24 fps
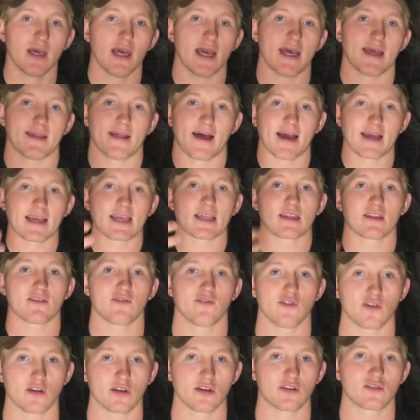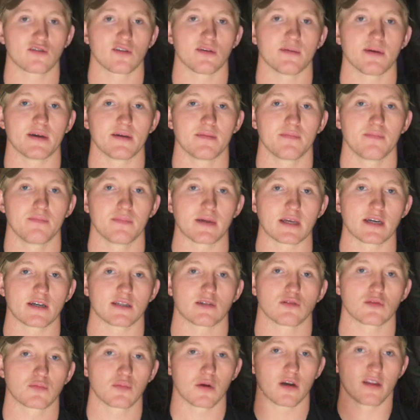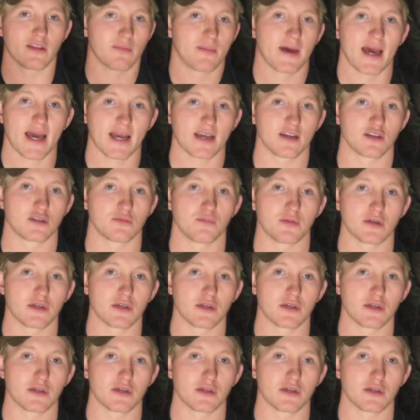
and I get the footage from it because it was part of the package,